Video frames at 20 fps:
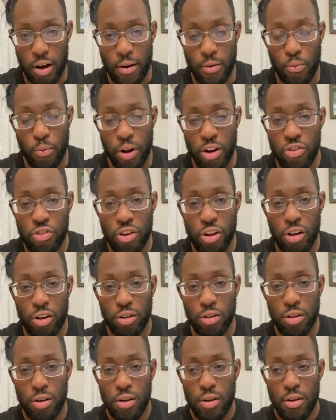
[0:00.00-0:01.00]

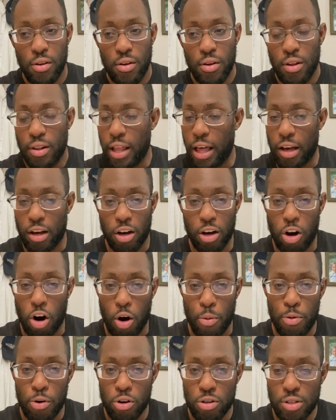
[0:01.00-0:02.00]
windshield, like a
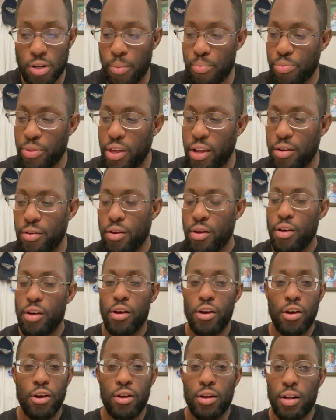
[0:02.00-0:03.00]
Garmin or something.
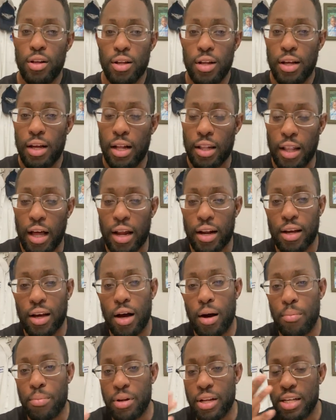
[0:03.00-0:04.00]
A lot of
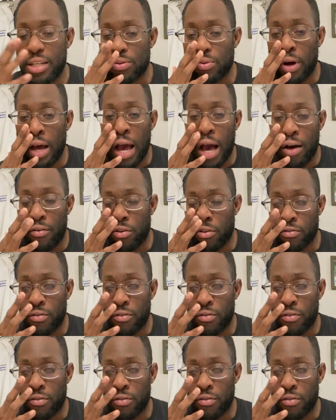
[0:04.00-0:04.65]
companies will have a